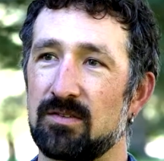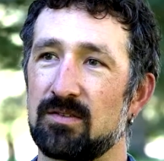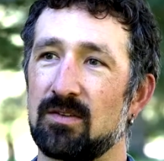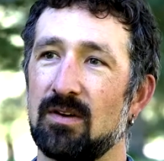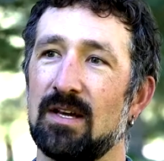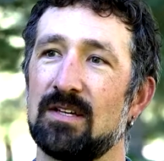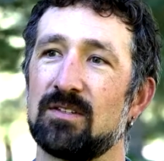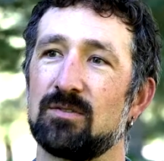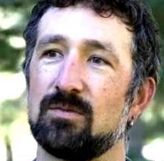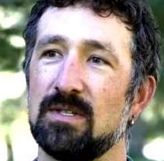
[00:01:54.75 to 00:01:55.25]
So
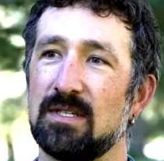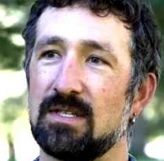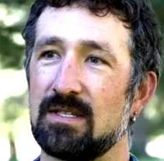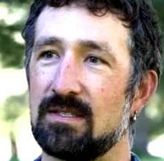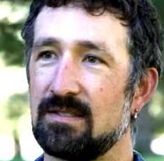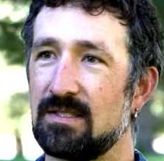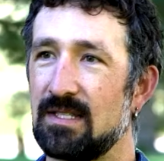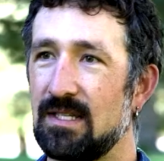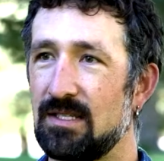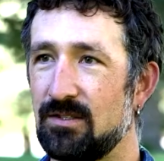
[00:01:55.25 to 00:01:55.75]
as we
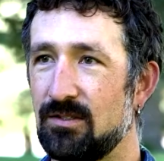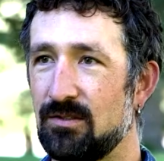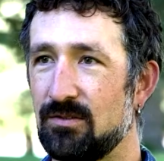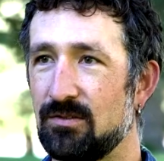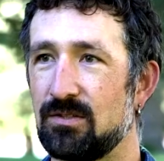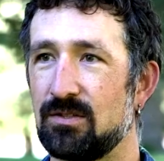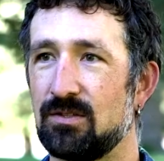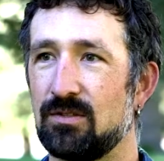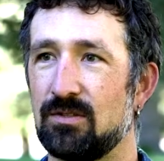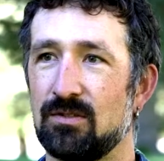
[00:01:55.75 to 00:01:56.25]
continue
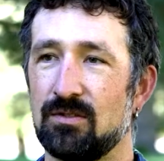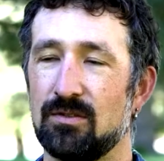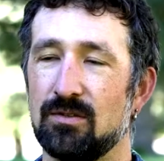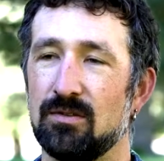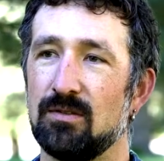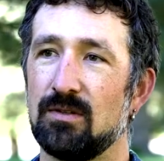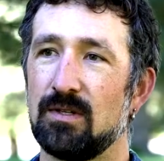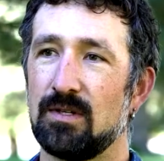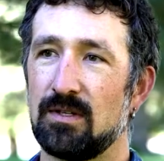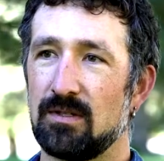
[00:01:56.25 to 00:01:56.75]

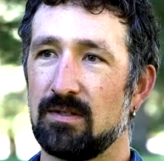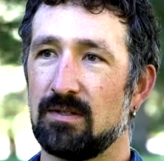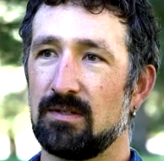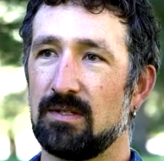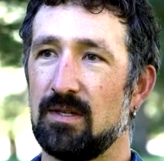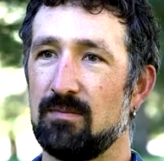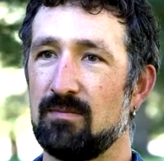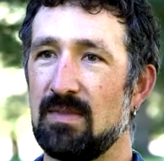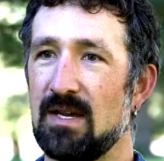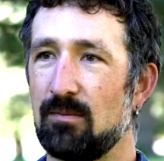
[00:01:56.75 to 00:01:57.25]
to
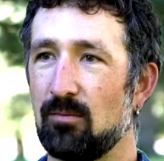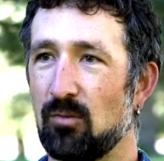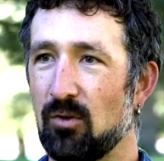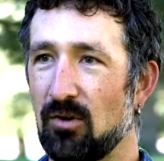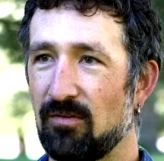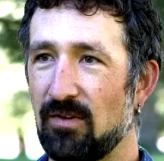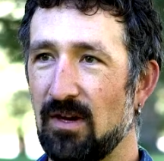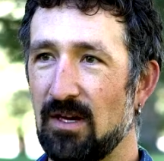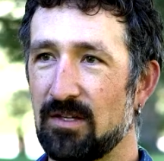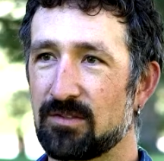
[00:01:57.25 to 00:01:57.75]
emit
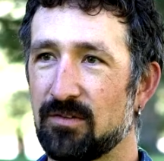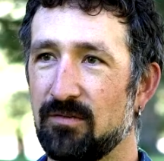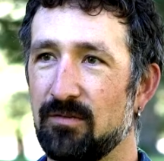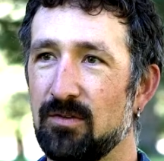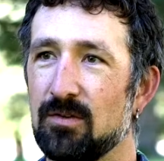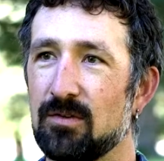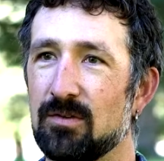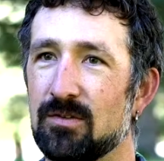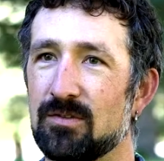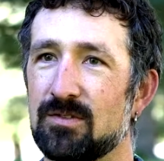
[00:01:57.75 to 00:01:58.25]
more fossil
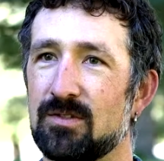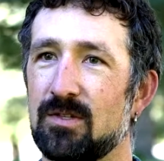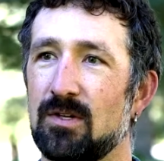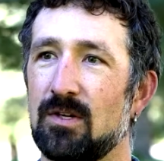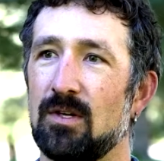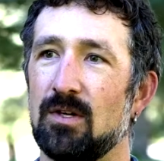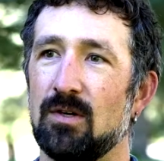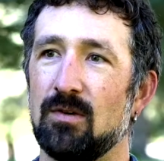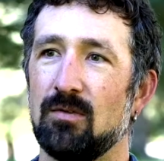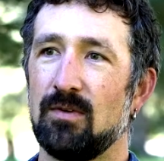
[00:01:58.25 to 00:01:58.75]
fuels,
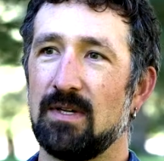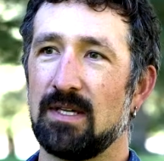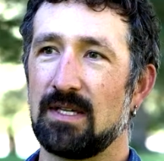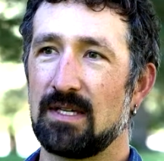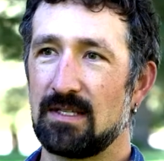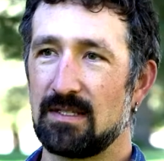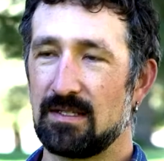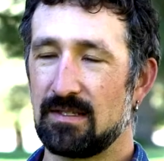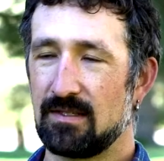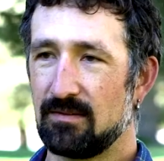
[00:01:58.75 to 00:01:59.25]
we
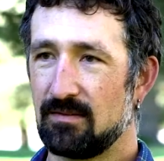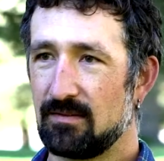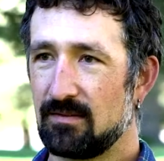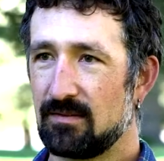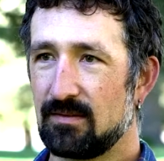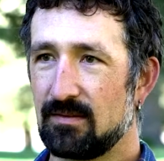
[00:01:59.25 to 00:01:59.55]
can